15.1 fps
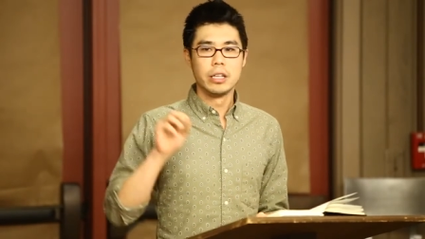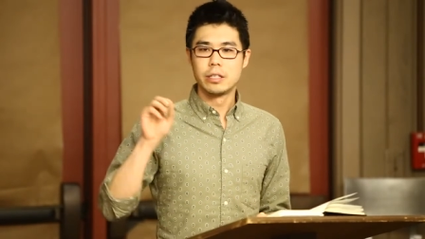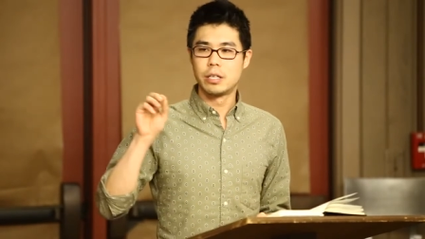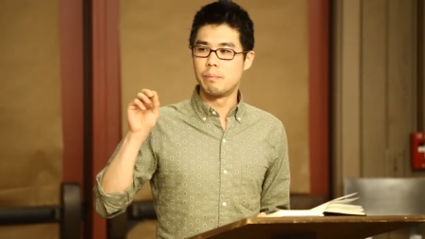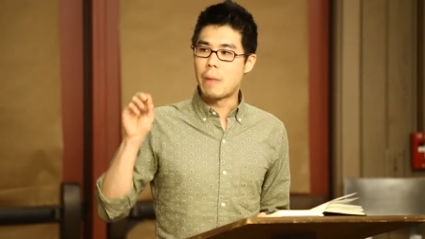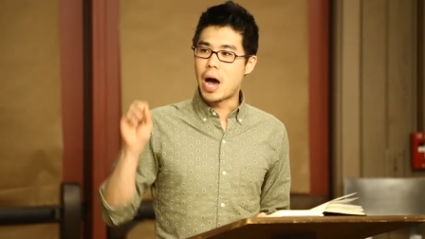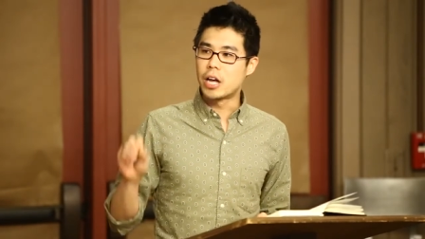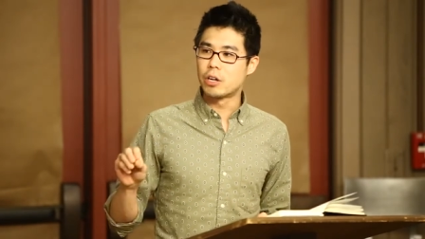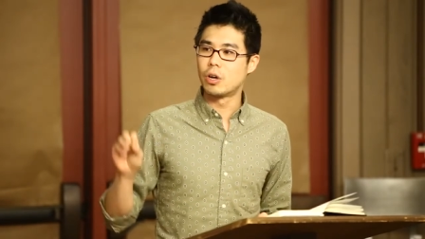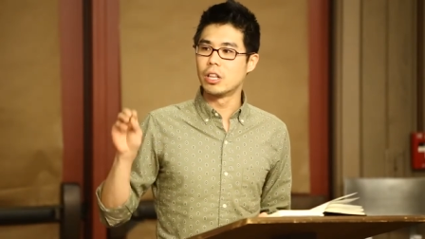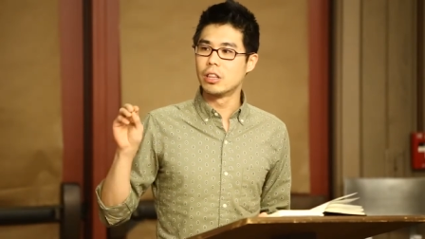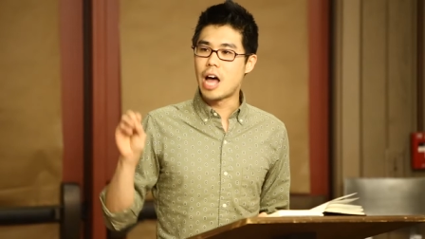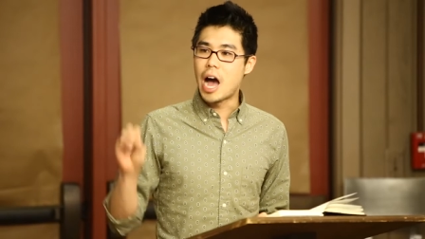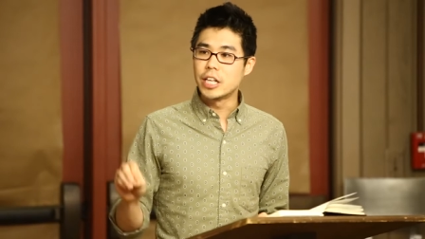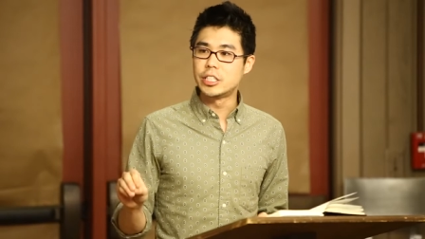to model a
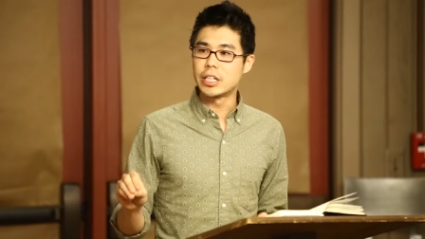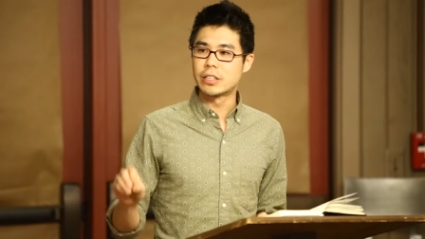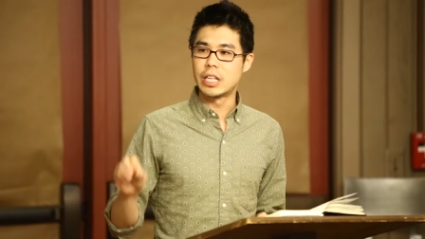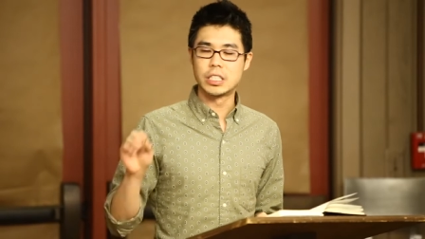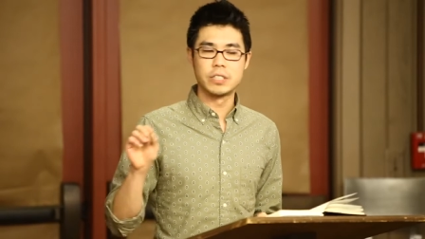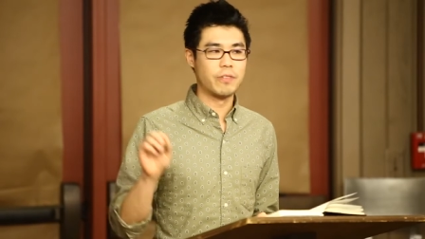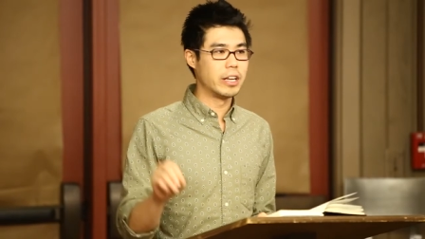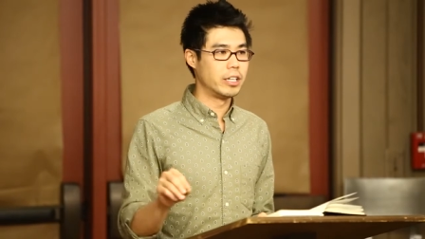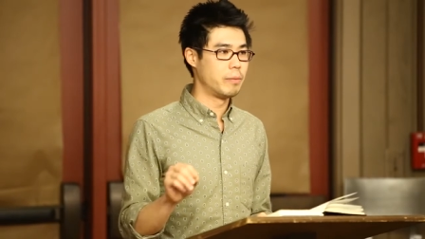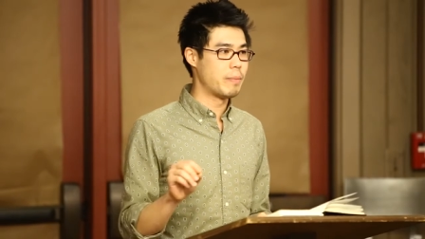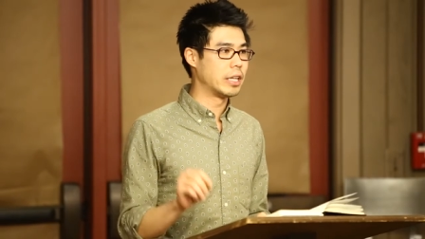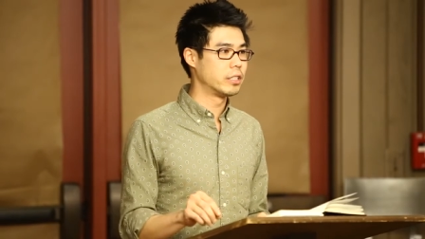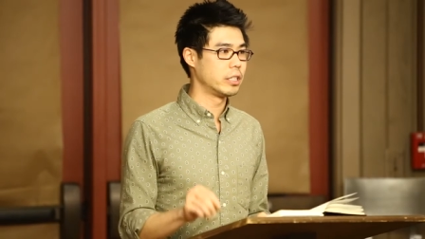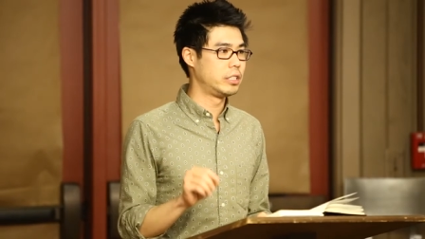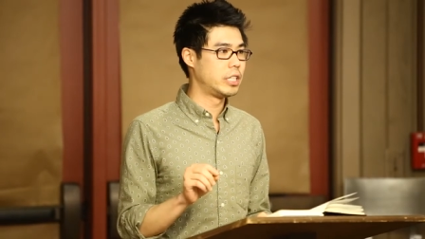logic that's
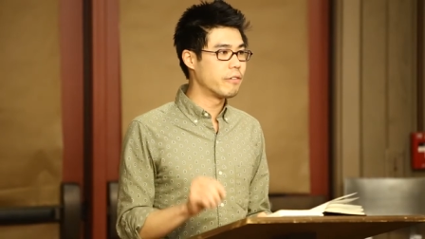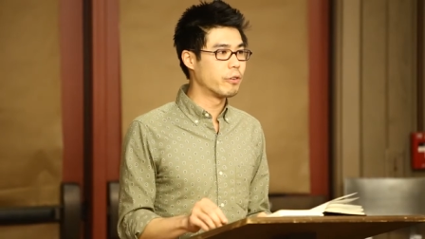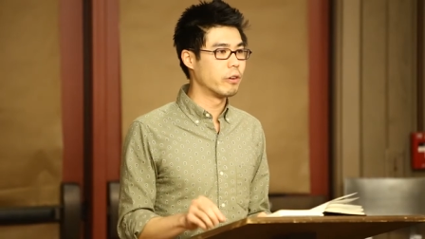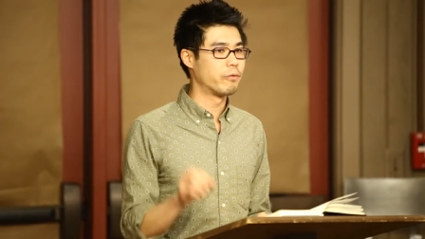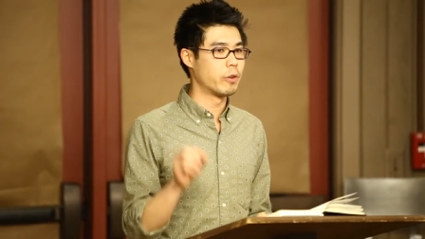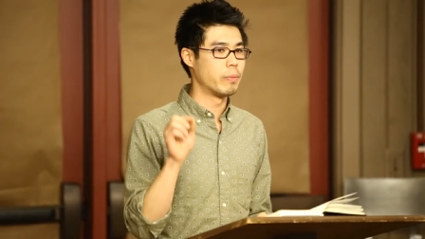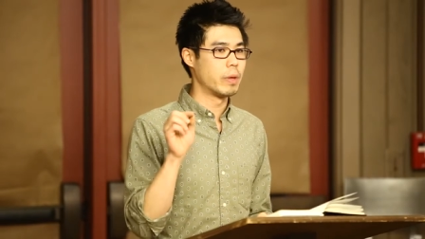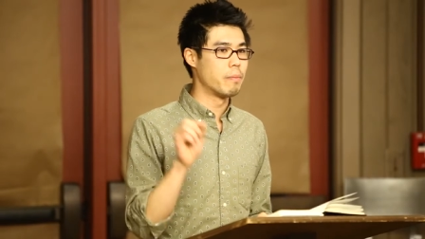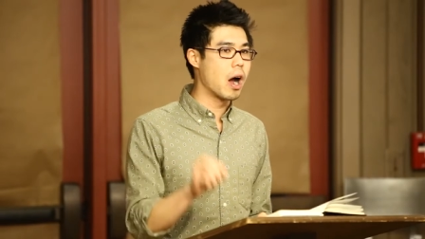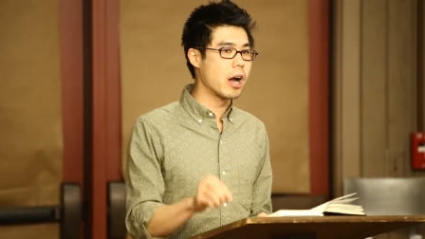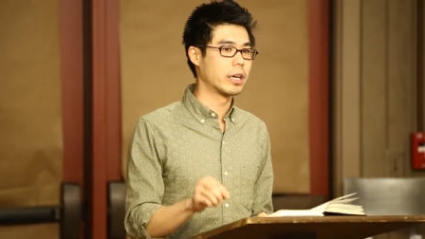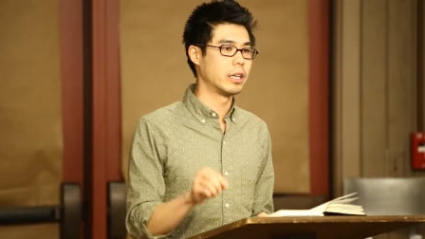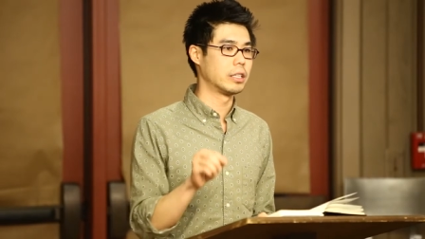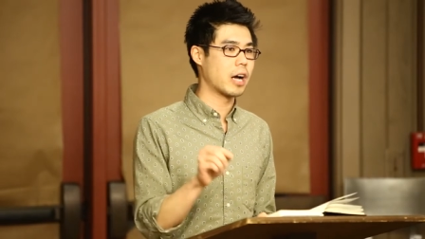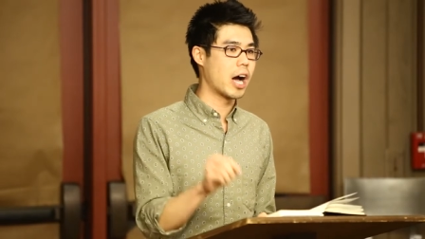fundamentally different from the
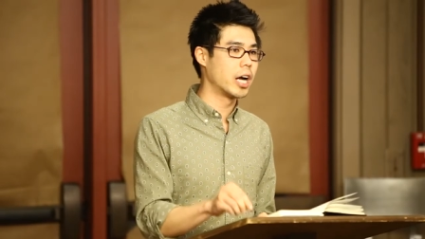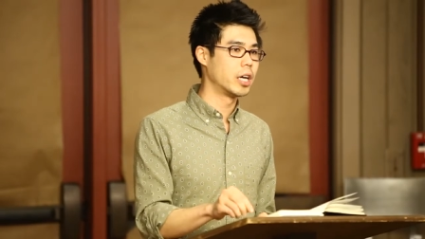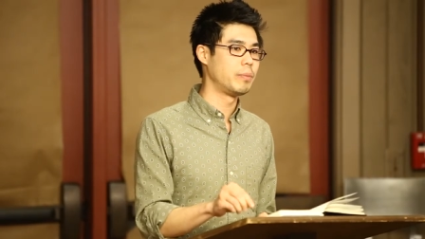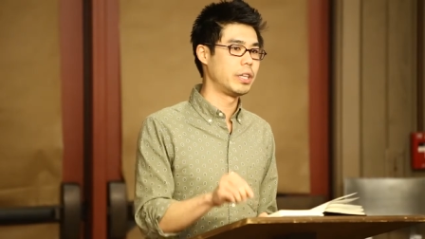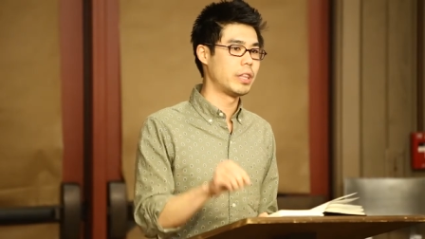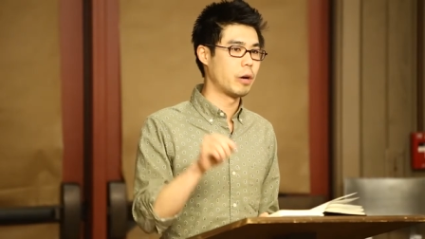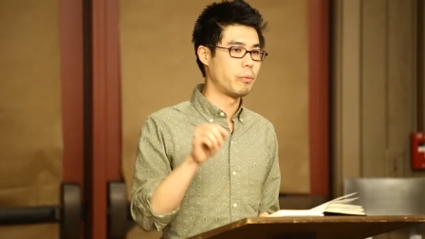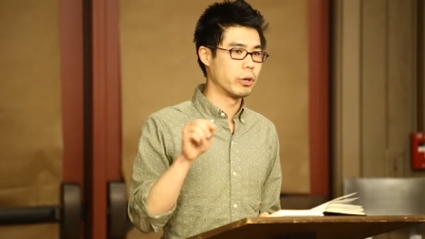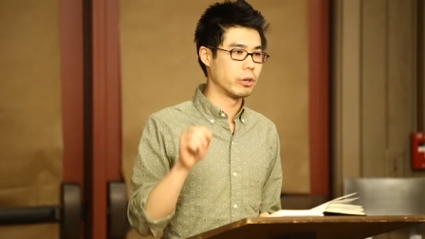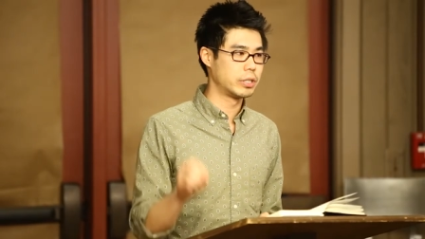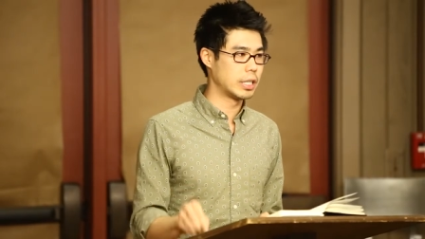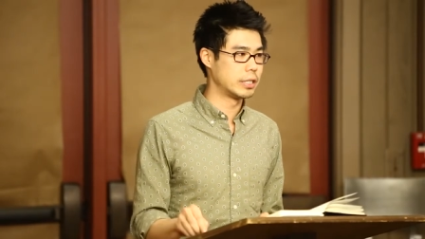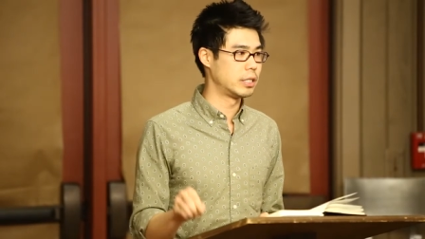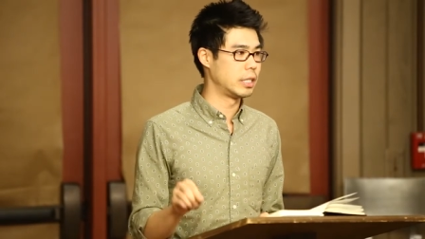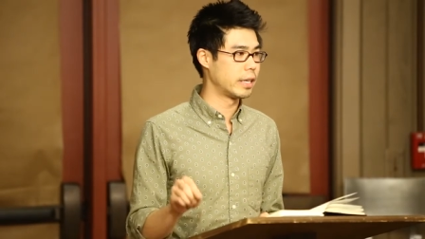market economy that we're
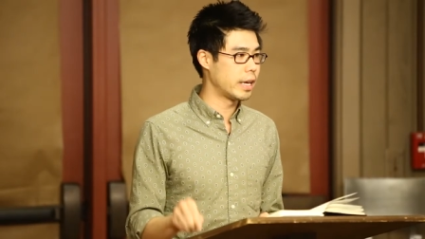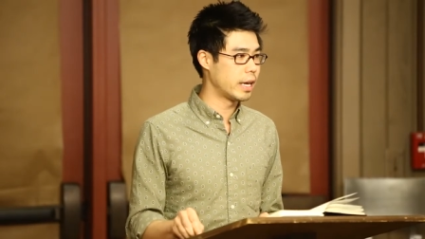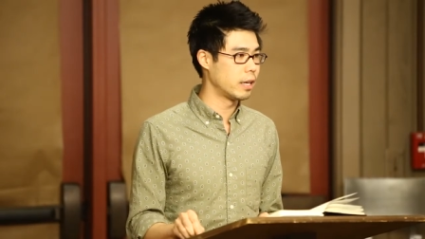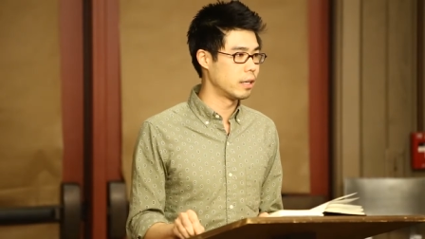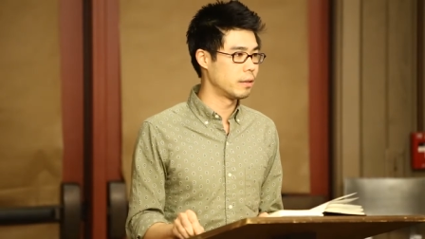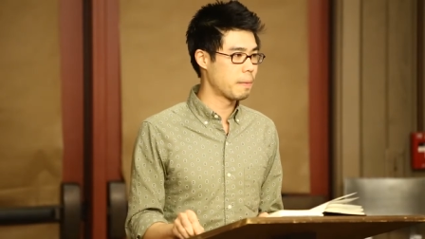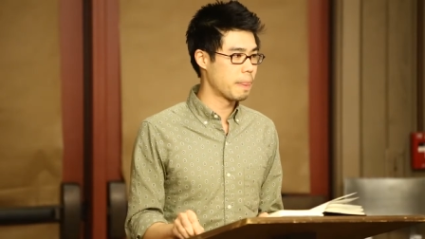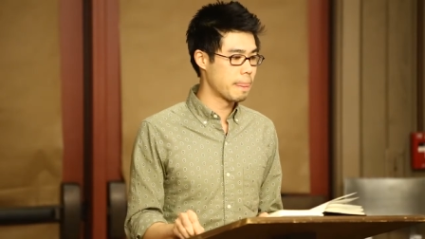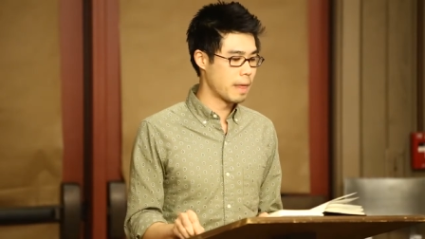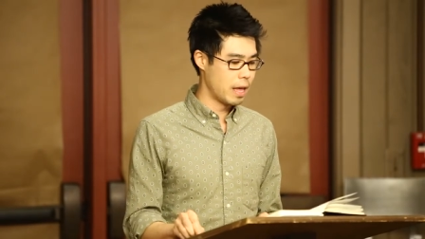existing in.